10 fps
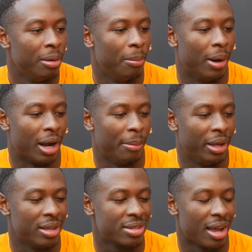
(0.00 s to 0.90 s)
But I
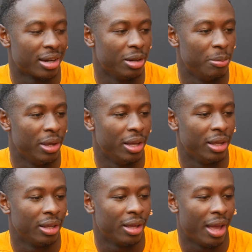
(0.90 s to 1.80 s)
mean it's not going to
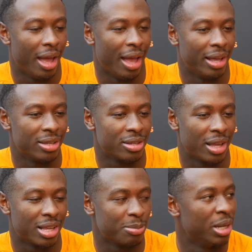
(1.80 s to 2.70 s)
be
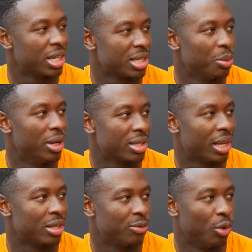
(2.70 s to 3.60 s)
as much as it was
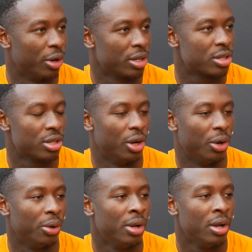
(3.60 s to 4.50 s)
against Florida,
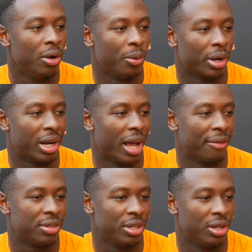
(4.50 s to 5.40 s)
so we're going to
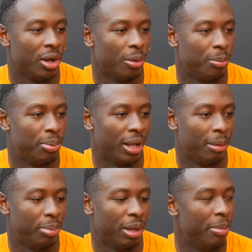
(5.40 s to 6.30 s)
have to
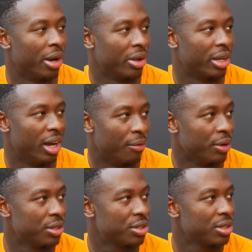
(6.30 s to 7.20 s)
play better in
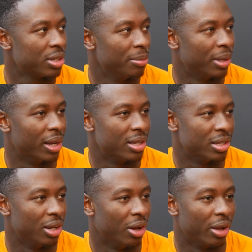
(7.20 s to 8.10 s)
coverage, because
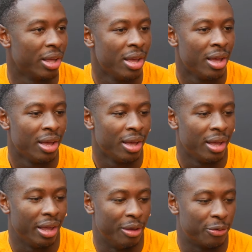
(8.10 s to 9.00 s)

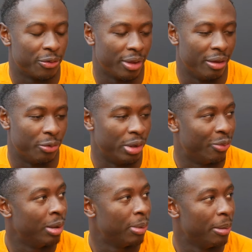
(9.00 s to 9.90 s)
if
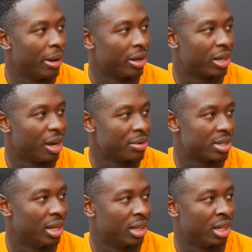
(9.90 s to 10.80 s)
we play better in coverage,
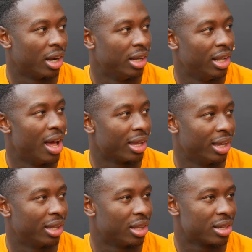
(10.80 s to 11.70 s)
then our D line can
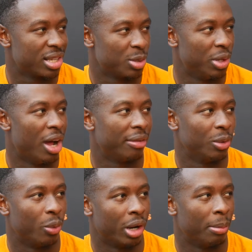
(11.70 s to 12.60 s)
get there since we don't have to
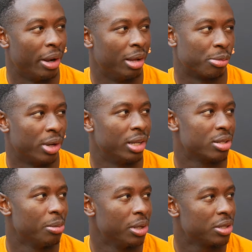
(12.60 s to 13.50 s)
worry about him running
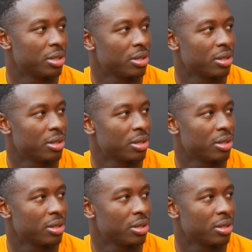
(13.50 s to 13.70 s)
so much.